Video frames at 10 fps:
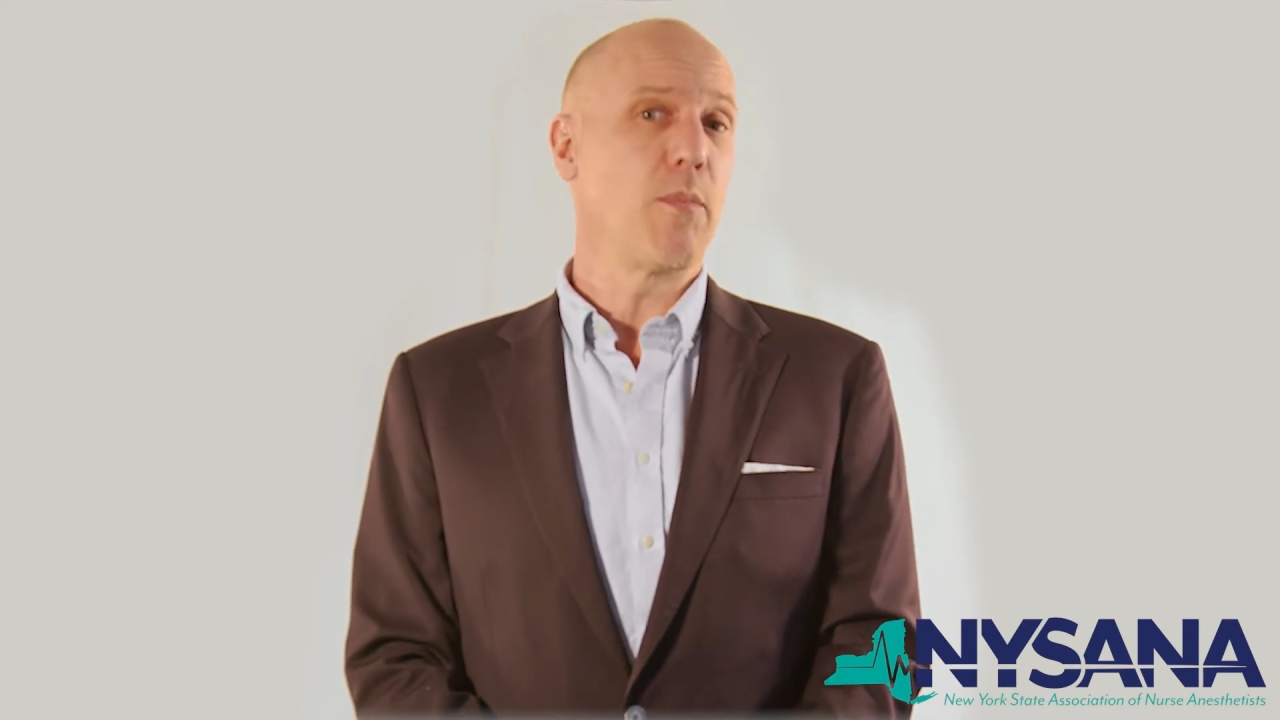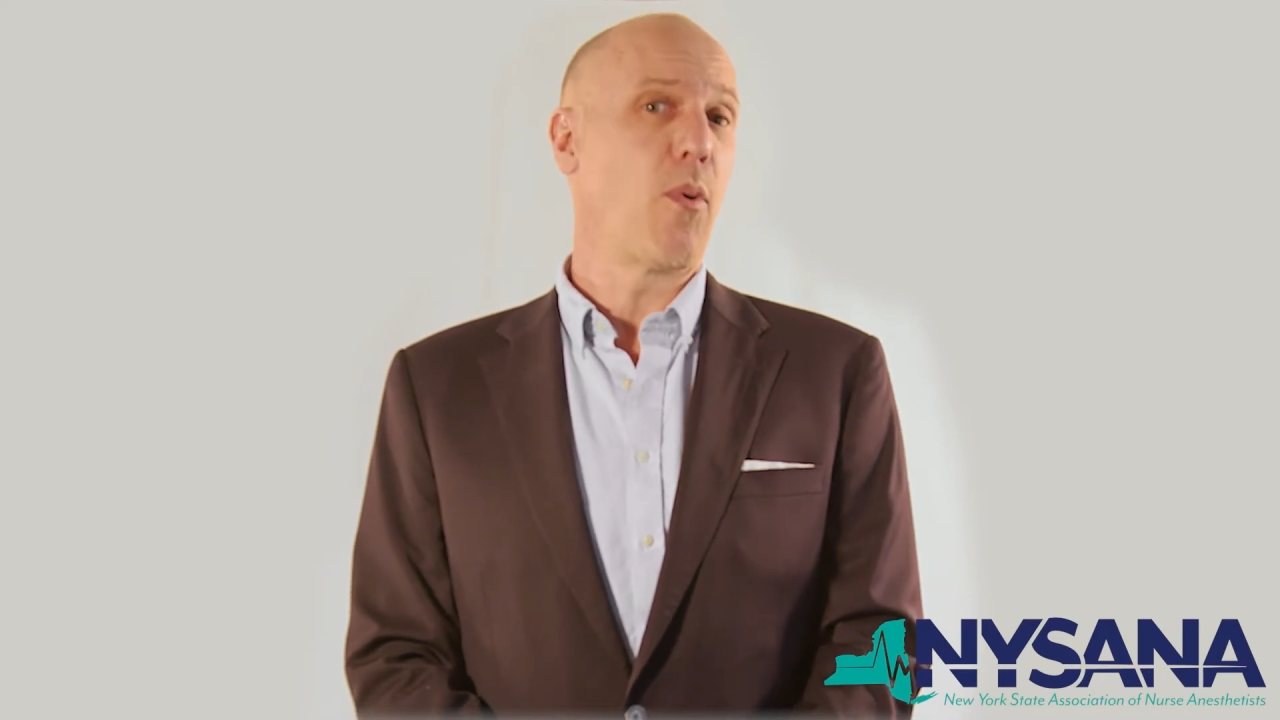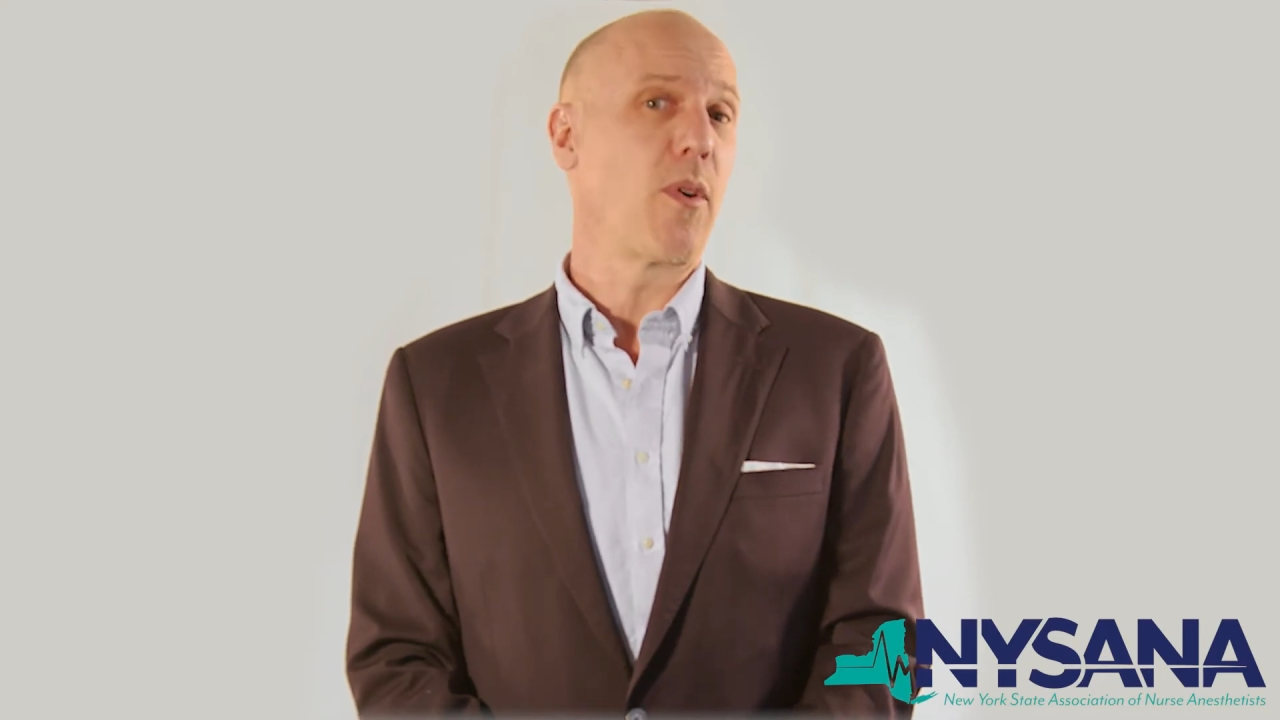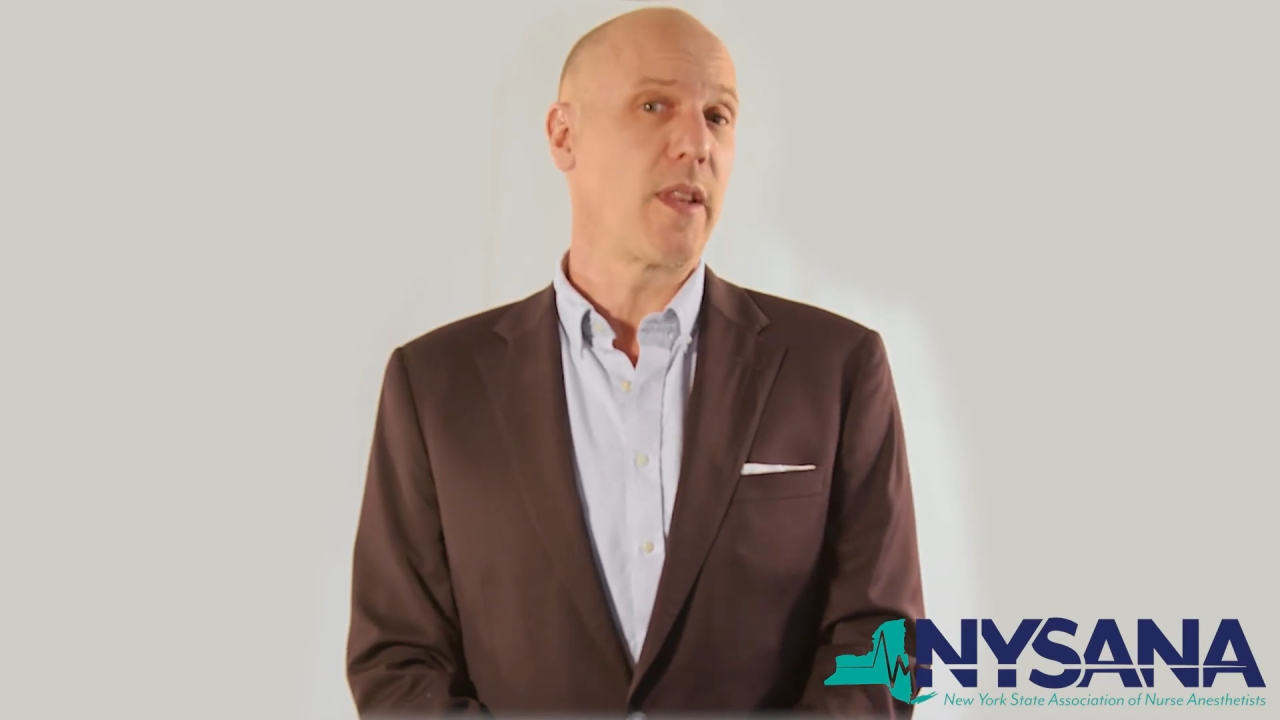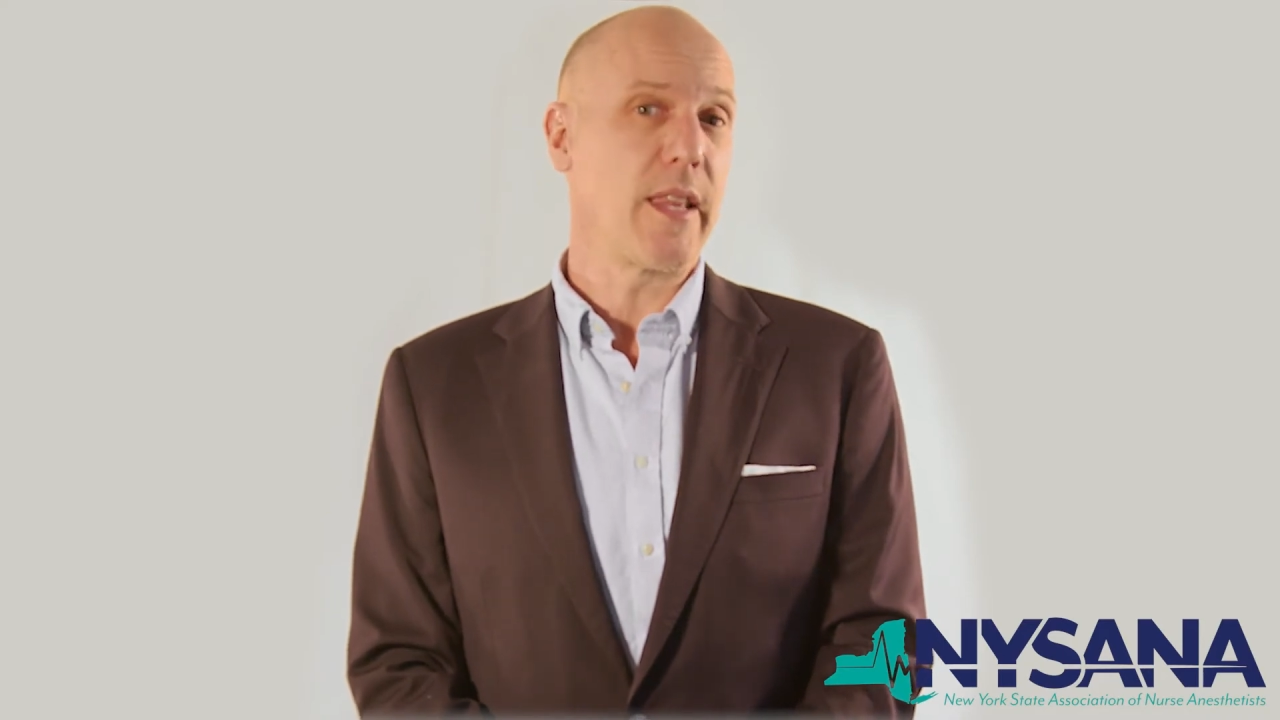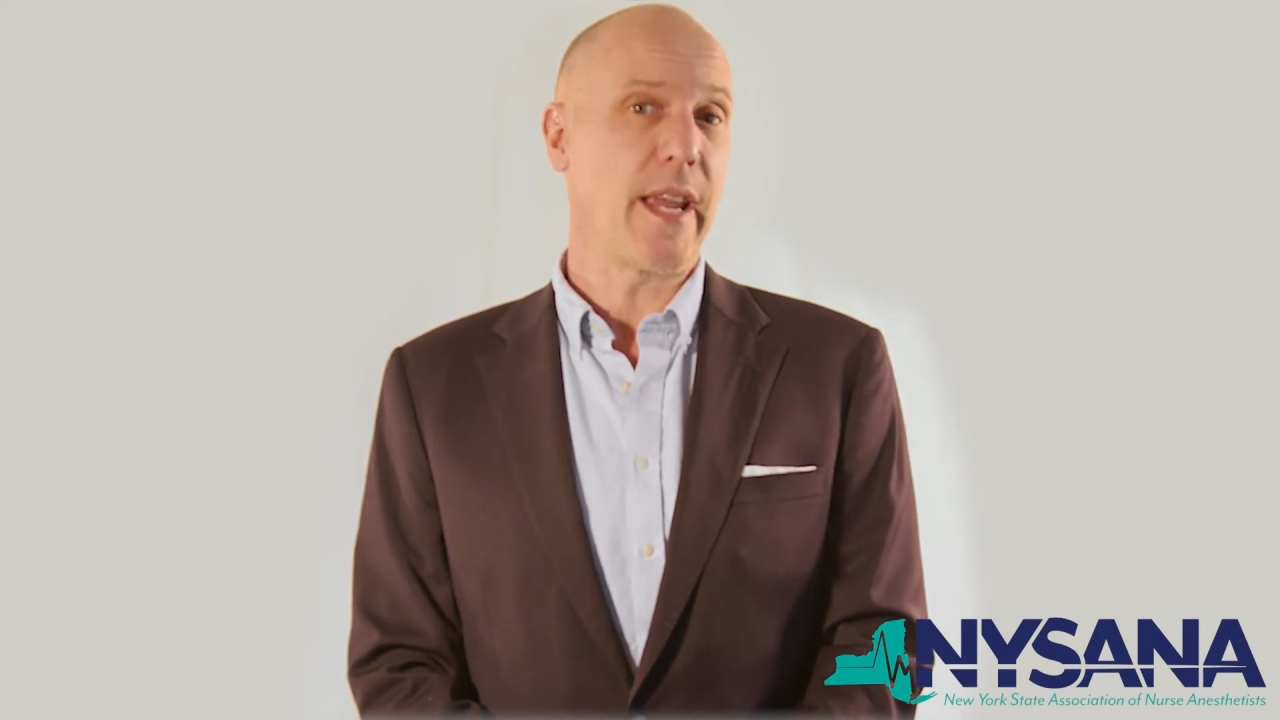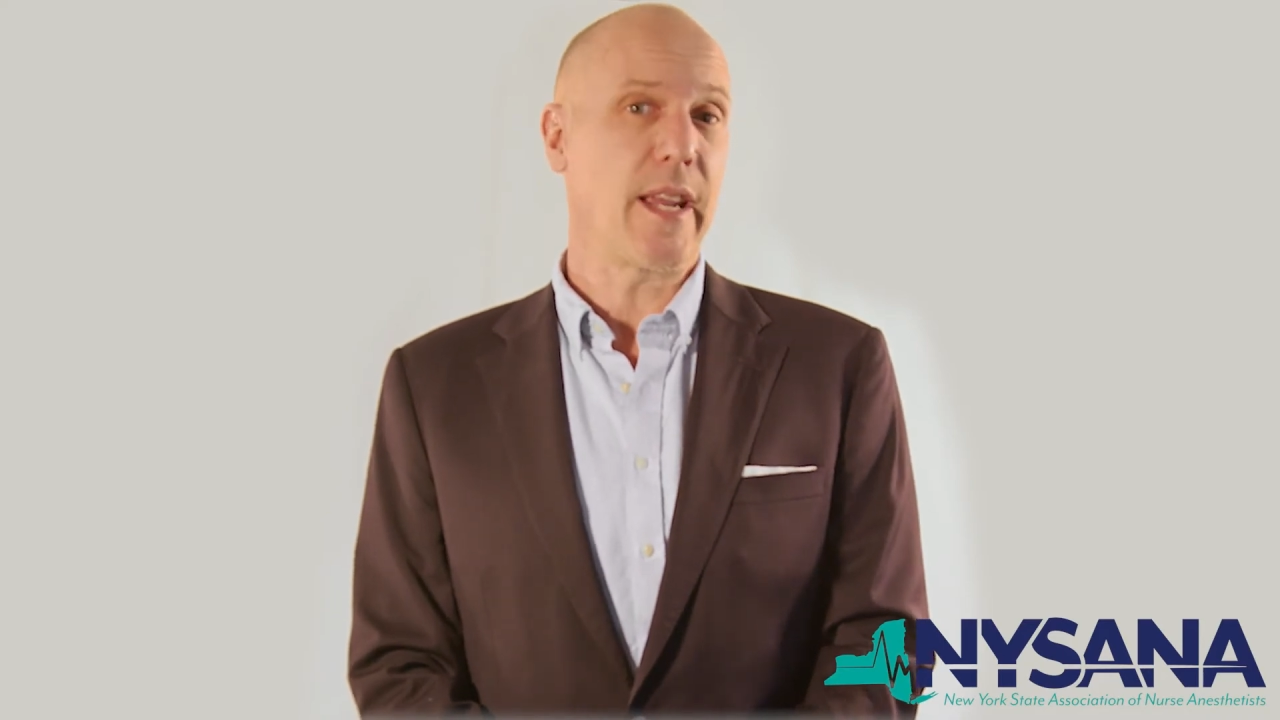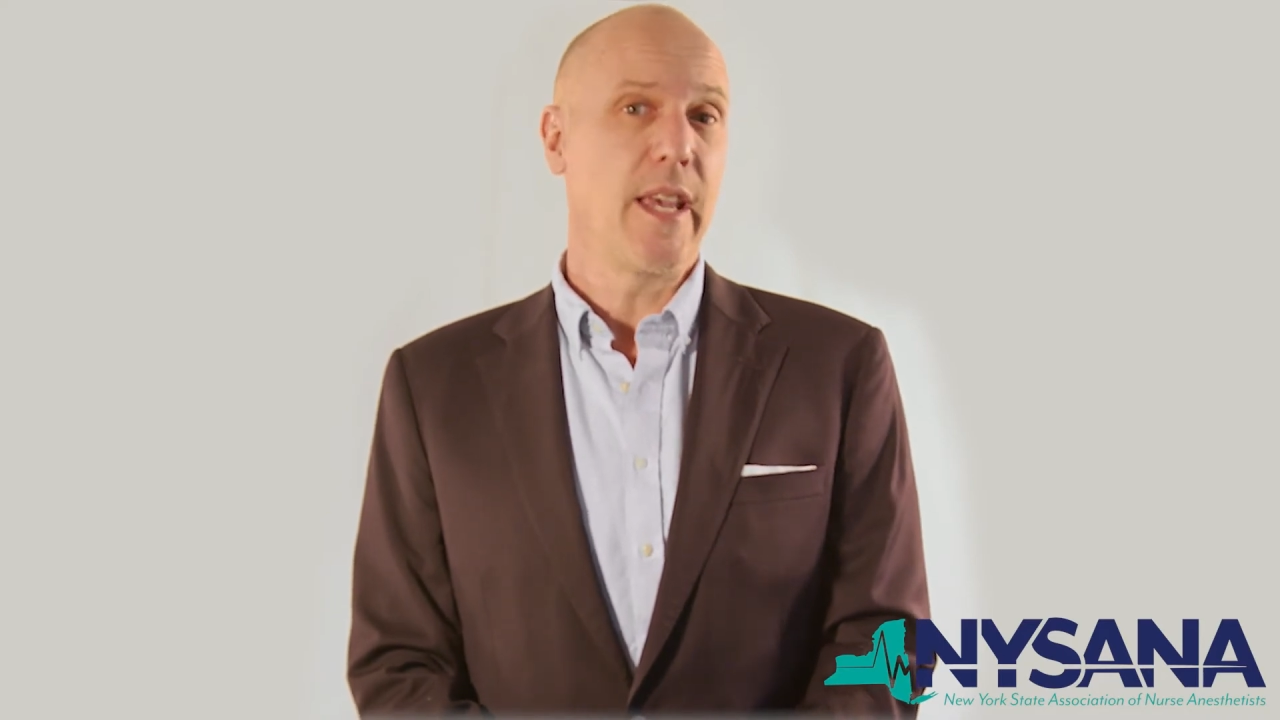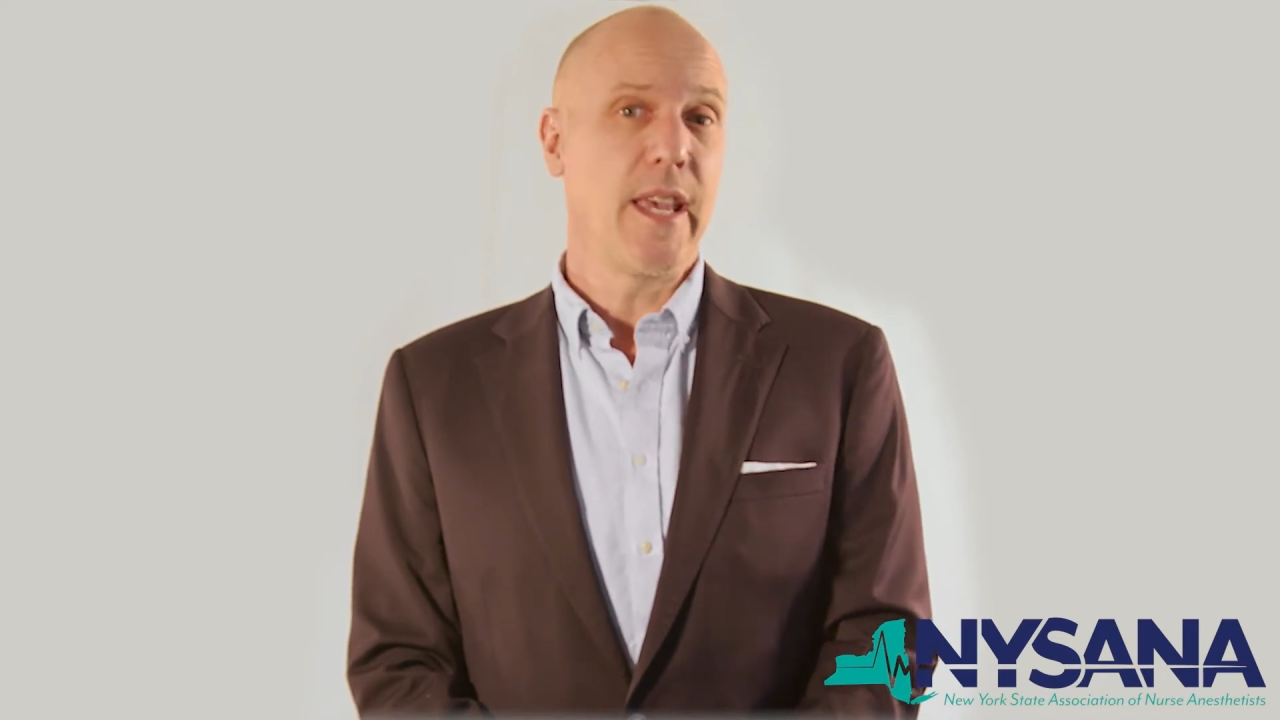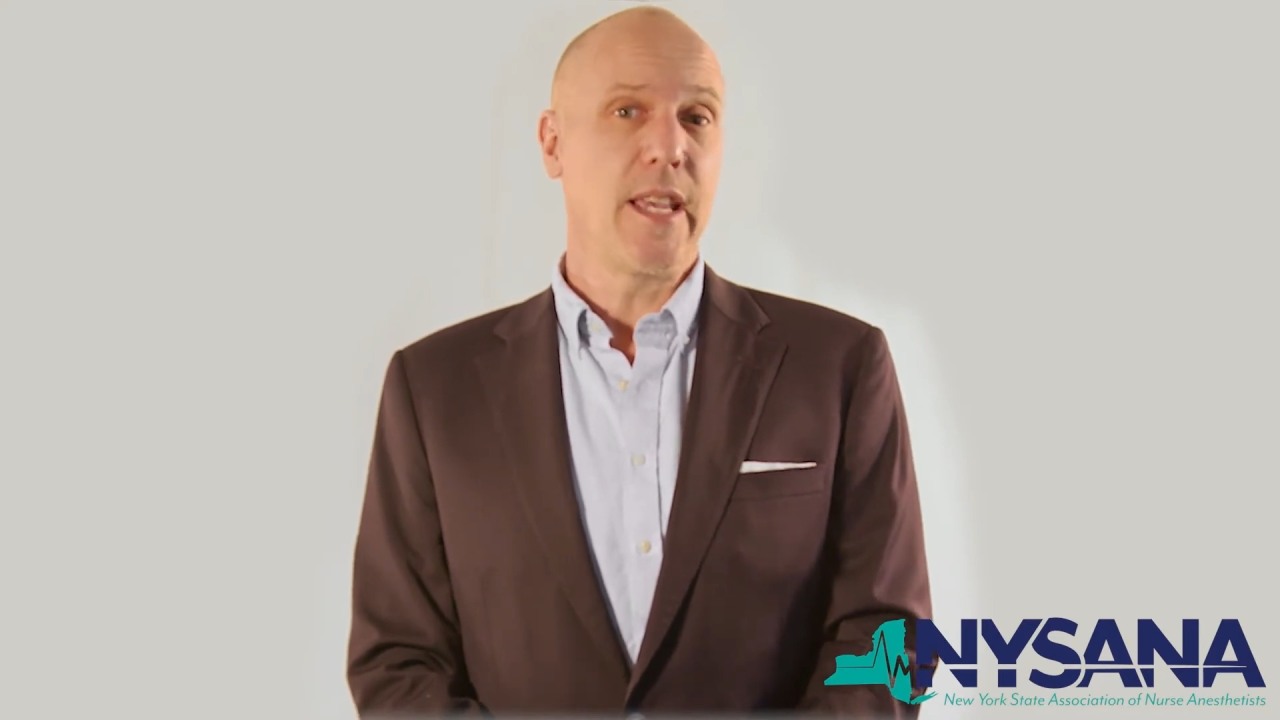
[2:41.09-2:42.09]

important thing,